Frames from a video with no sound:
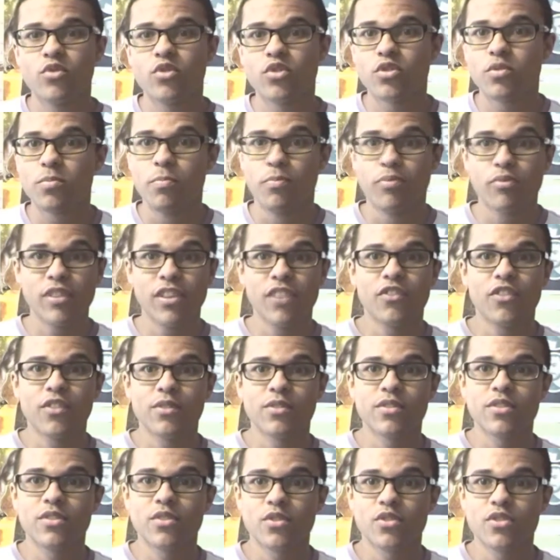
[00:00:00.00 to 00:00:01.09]
Just briefly,
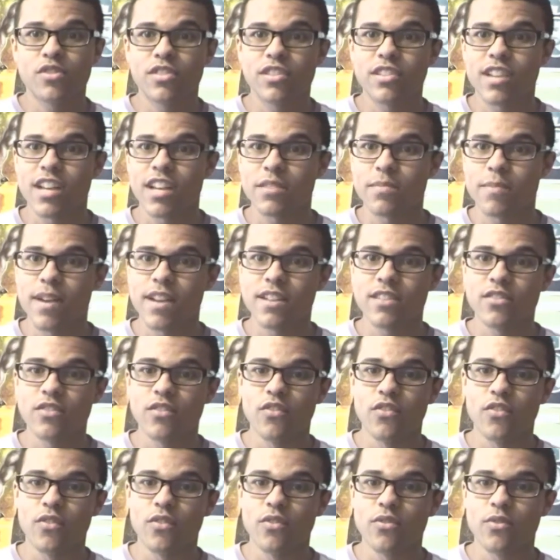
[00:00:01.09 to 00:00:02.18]
I'm going to touch on this aspect
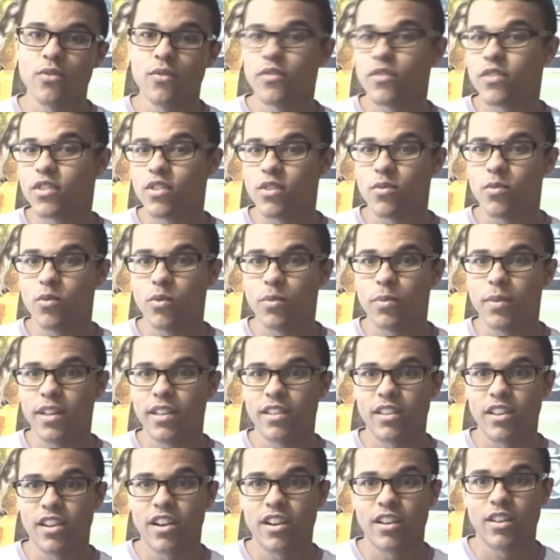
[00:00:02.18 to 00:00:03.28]
of something that would be
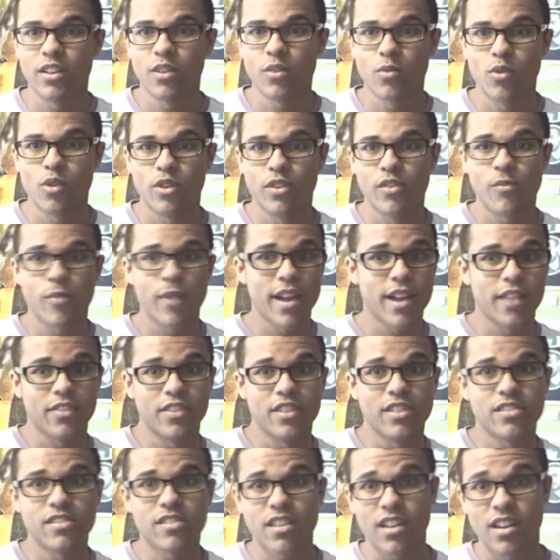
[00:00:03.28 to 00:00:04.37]
in the ideal world if we had
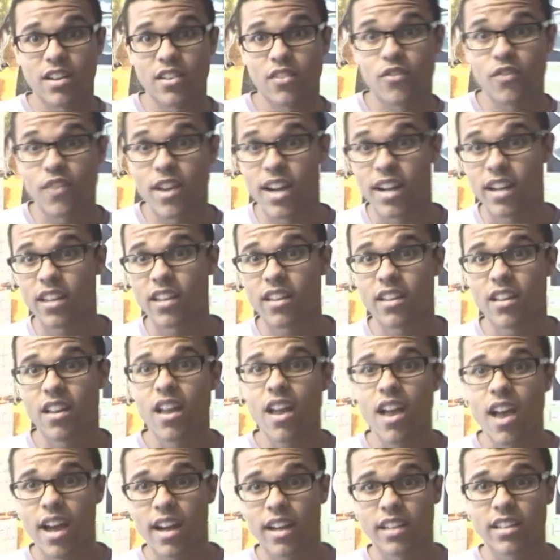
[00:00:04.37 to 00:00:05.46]
this kind of
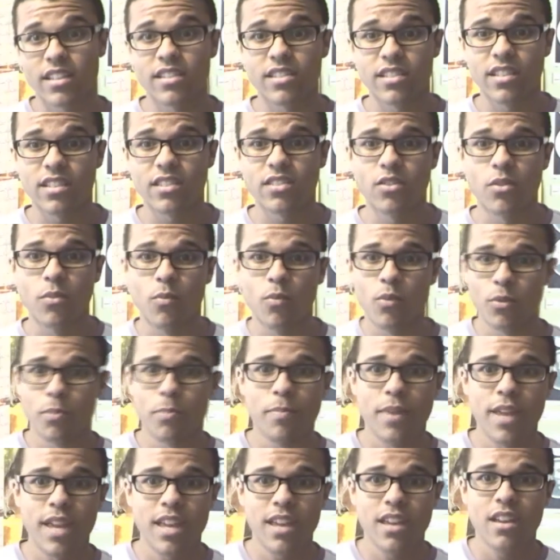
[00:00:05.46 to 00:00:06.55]
anarchist system,
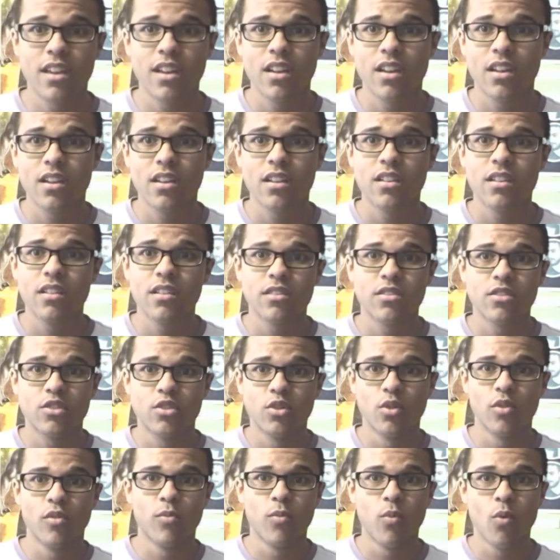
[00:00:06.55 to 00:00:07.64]
would be to
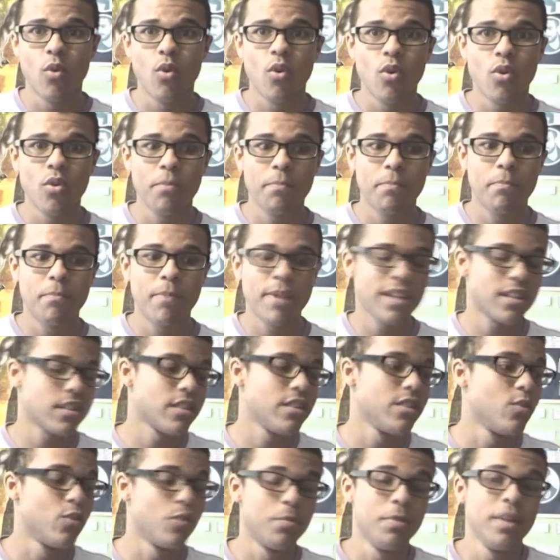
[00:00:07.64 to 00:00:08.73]
do with war.
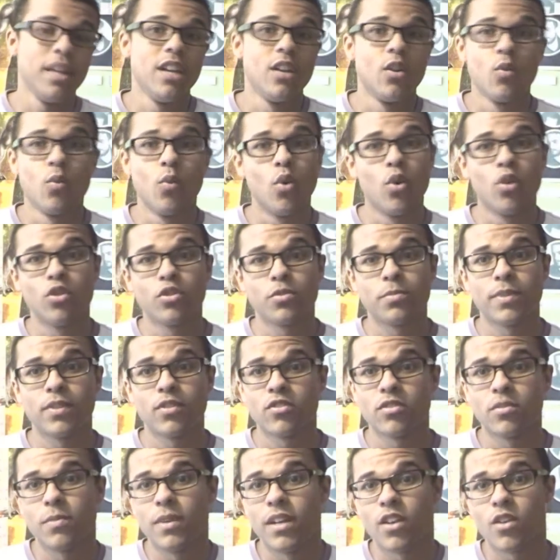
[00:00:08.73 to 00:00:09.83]
Basically, there would be no wars
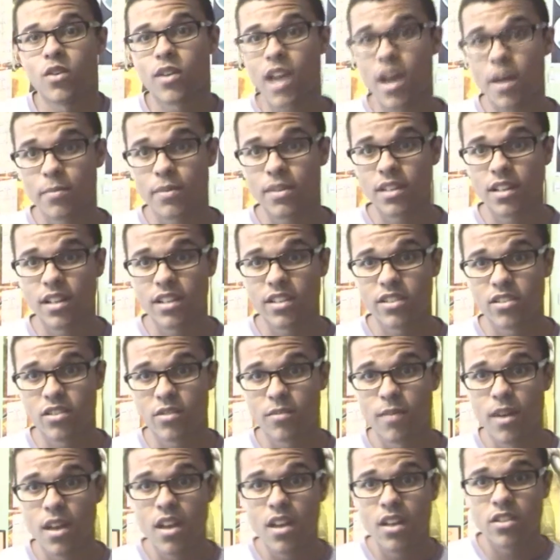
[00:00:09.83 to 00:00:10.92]
because there'd be no
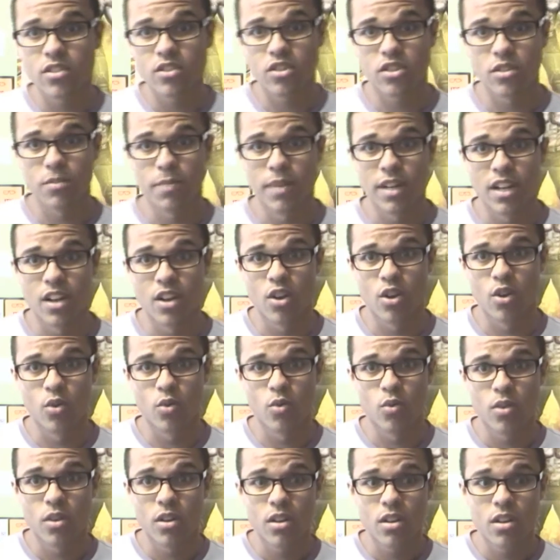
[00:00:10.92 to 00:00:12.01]
capitalism, so there'd be
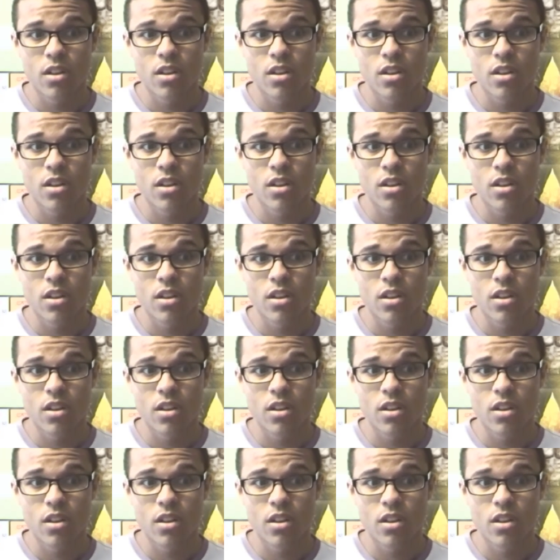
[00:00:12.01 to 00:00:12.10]
no